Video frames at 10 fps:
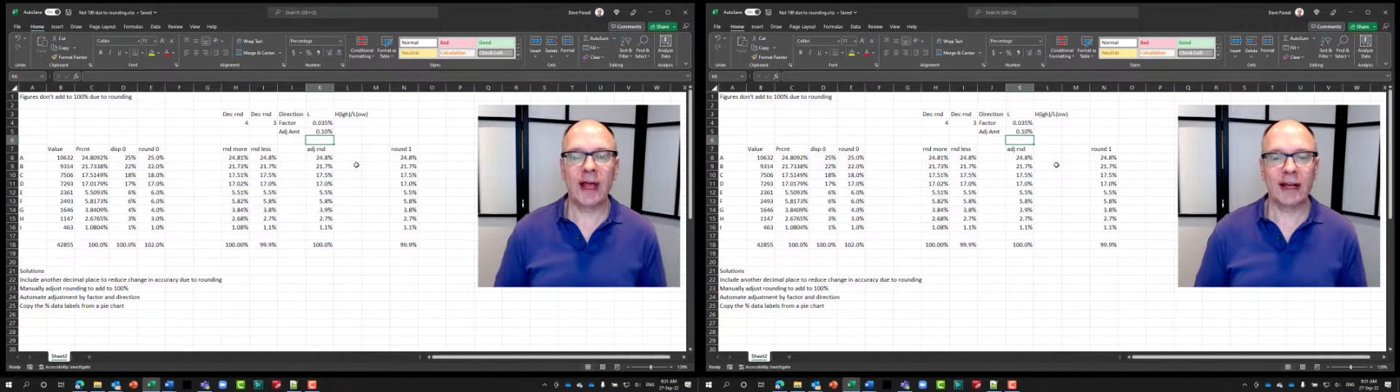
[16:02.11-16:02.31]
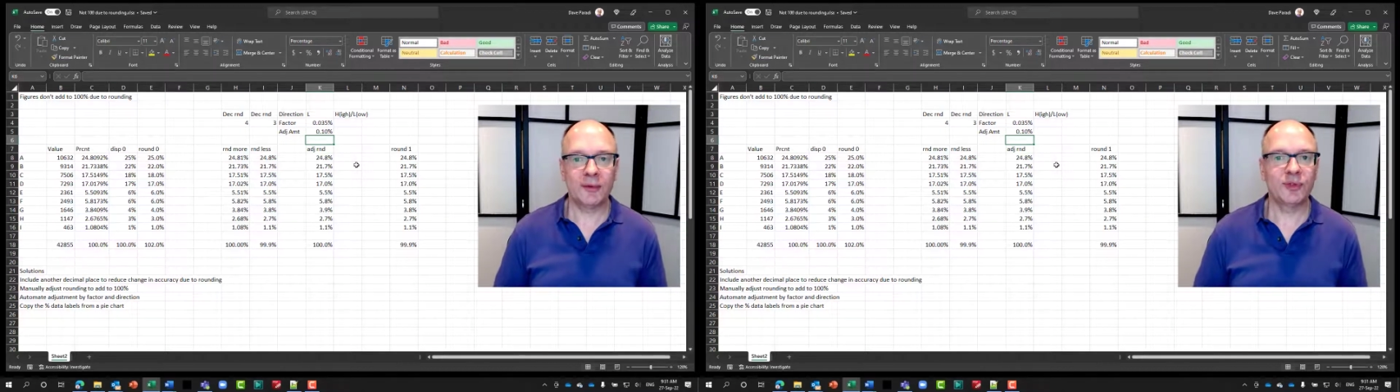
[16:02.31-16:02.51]

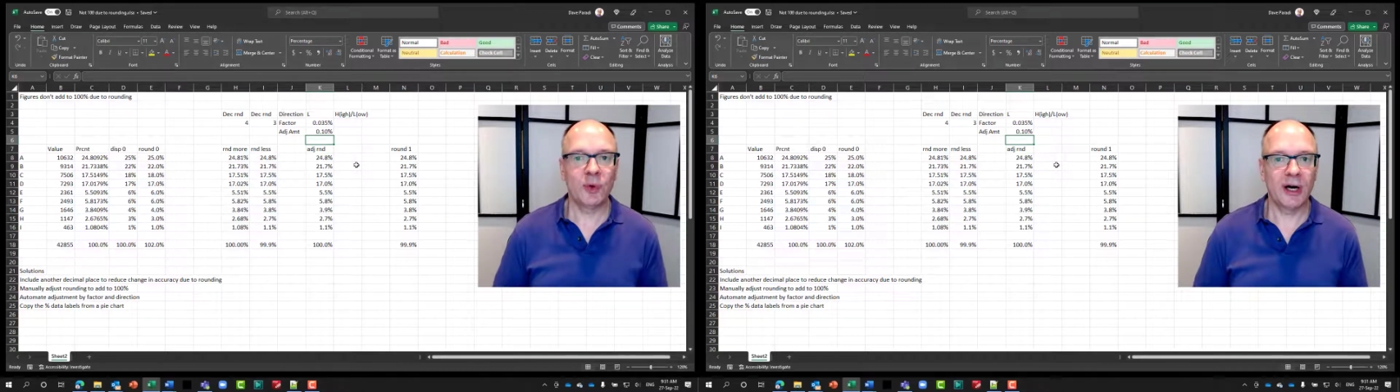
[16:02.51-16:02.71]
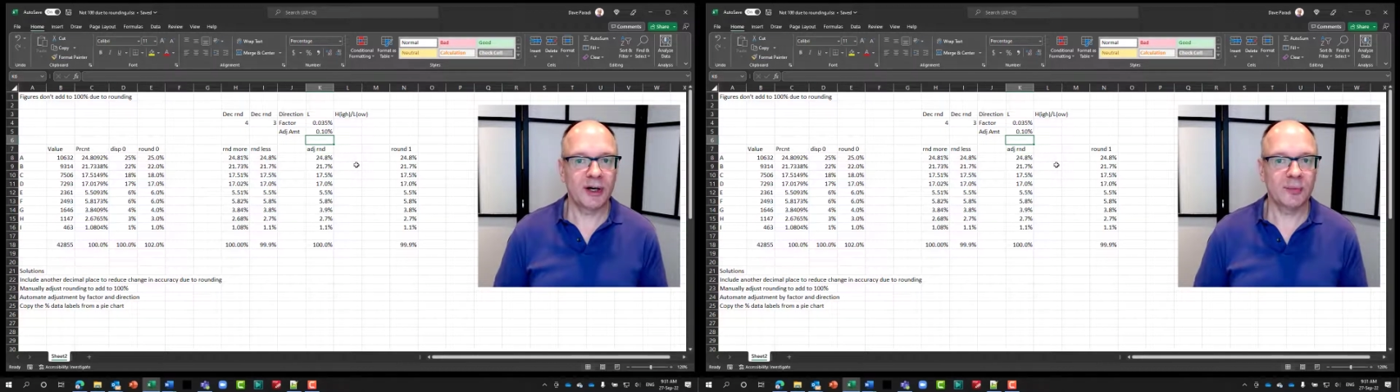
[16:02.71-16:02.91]
add up to
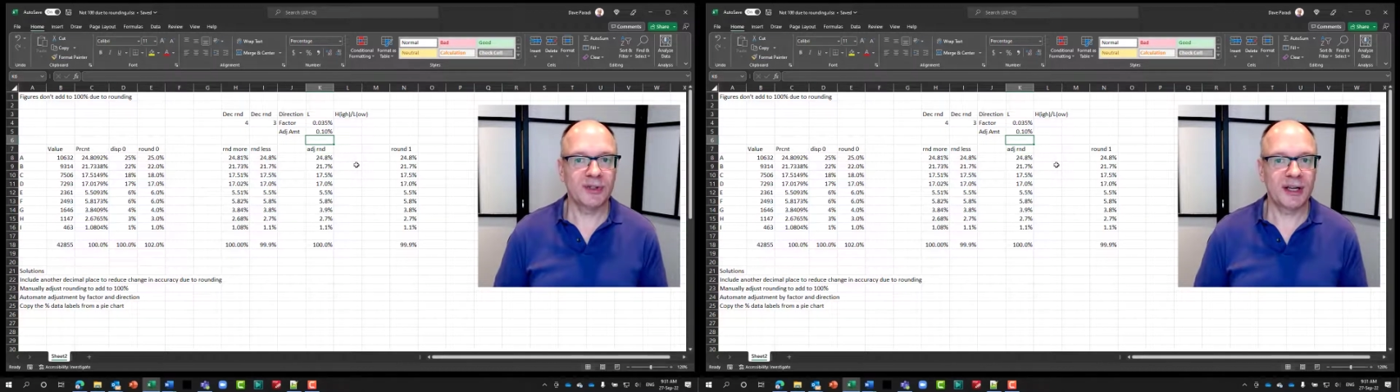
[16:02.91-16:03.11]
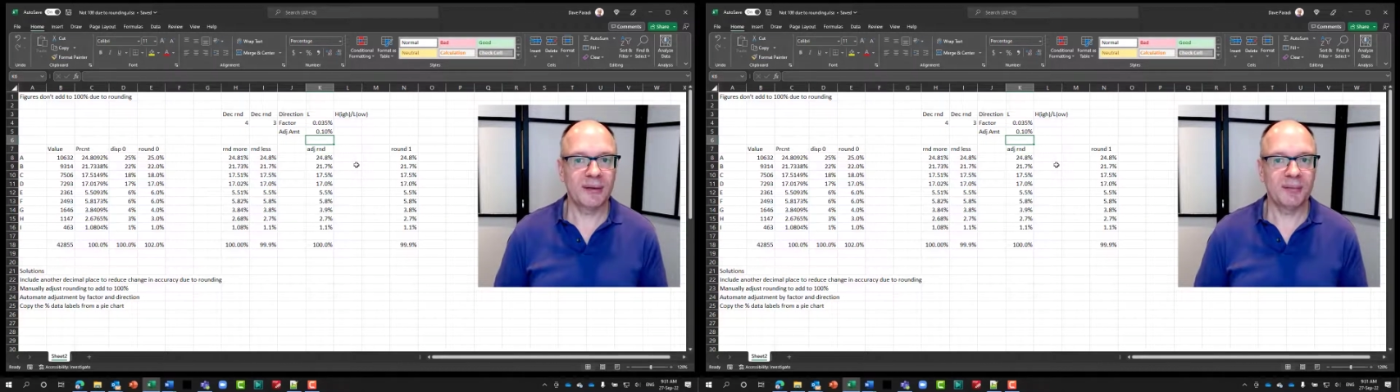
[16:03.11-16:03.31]

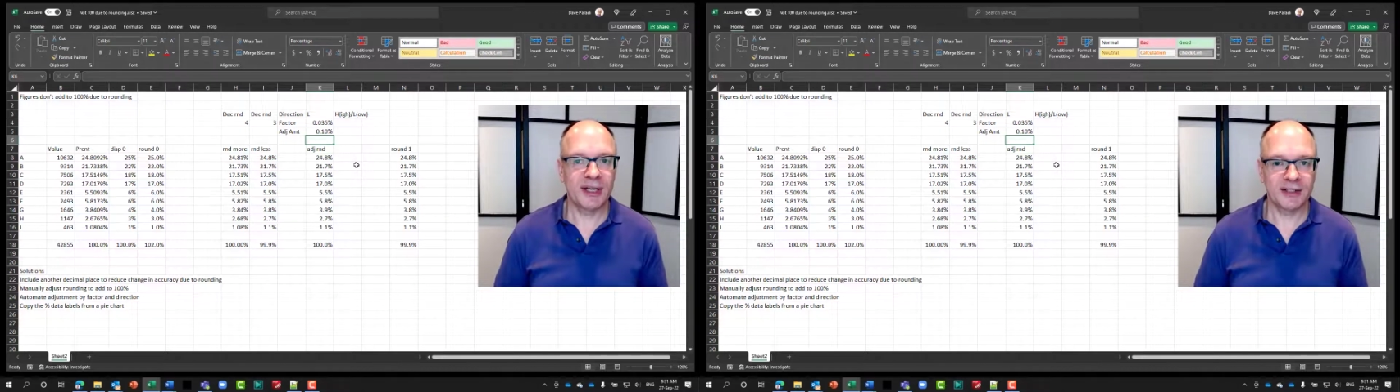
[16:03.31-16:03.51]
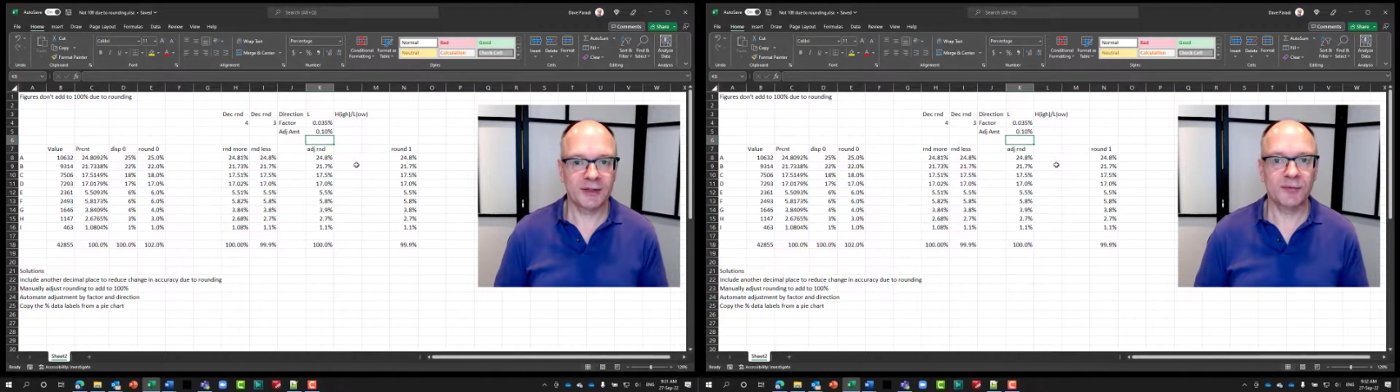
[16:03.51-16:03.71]
100%
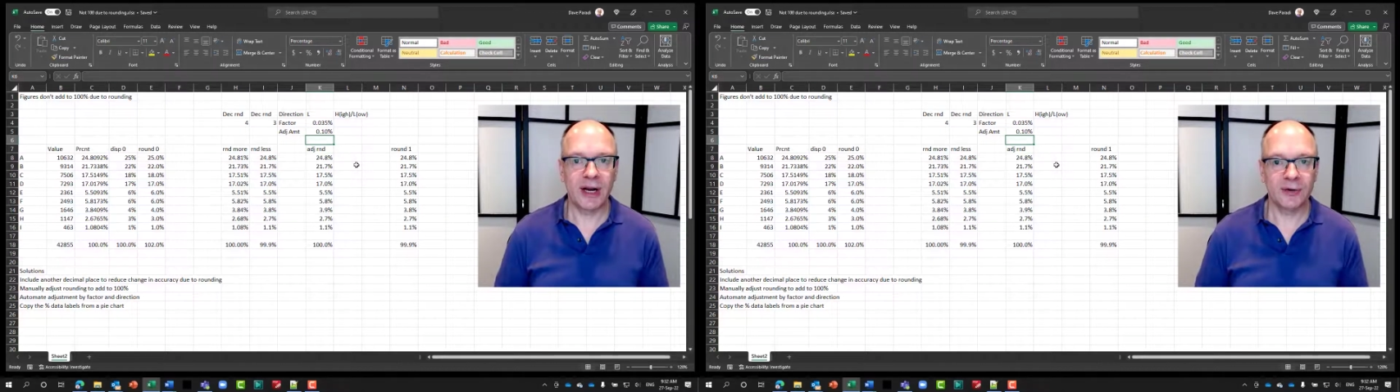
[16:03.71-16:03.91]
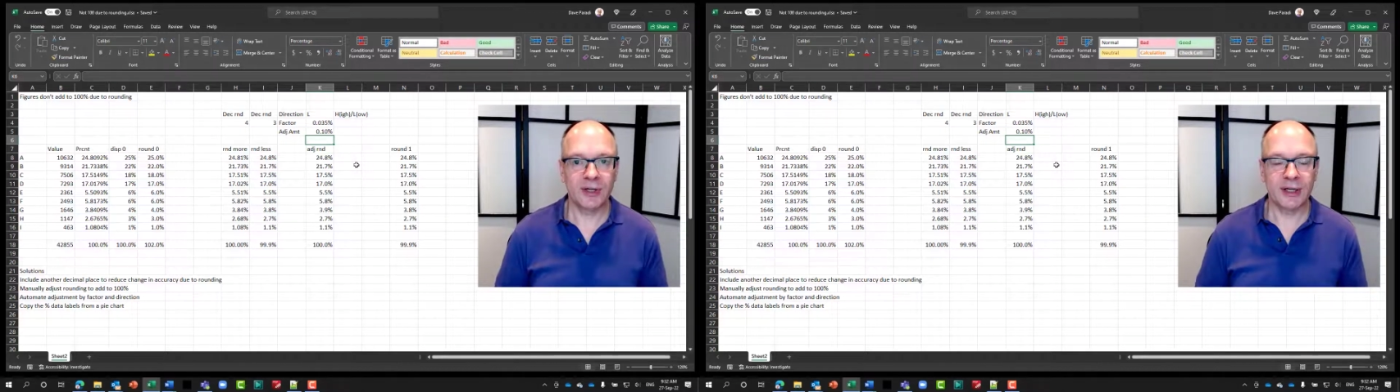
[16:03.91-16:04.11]
because of
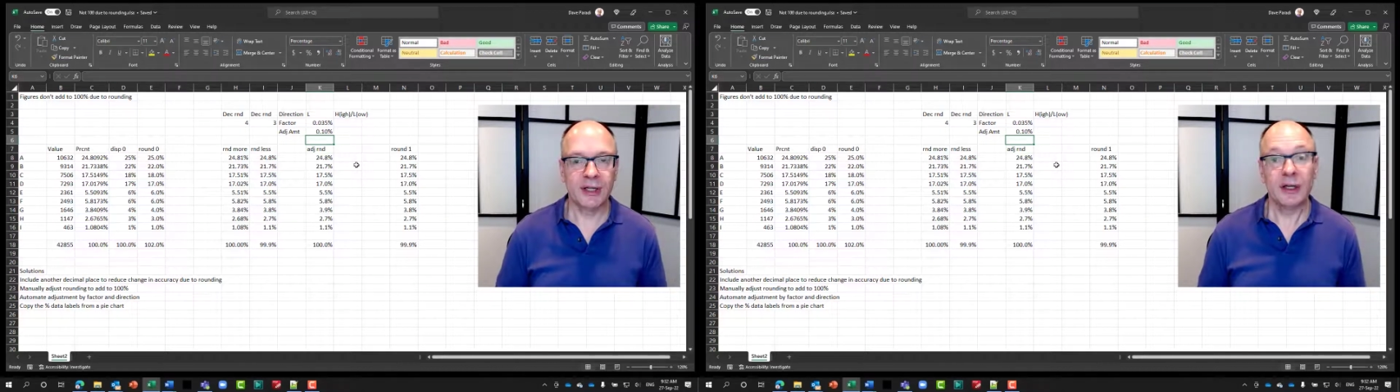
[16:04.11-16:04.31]
rounding.